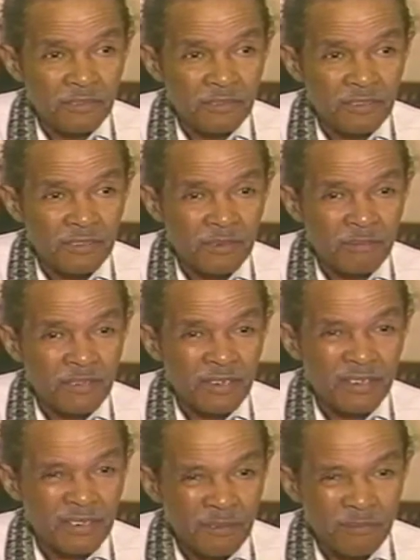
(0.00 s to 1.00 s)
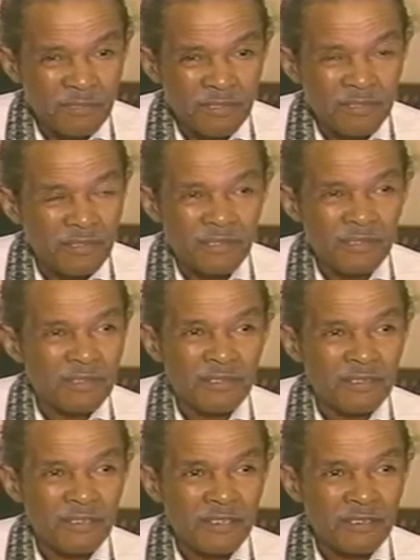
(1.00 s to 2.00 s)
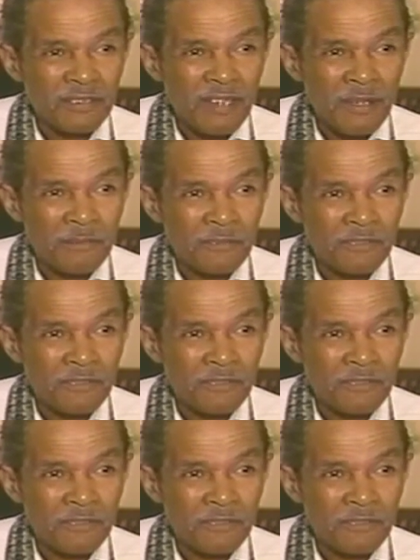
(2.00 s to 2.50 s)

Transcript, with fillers: And some days I'm, nothing happens,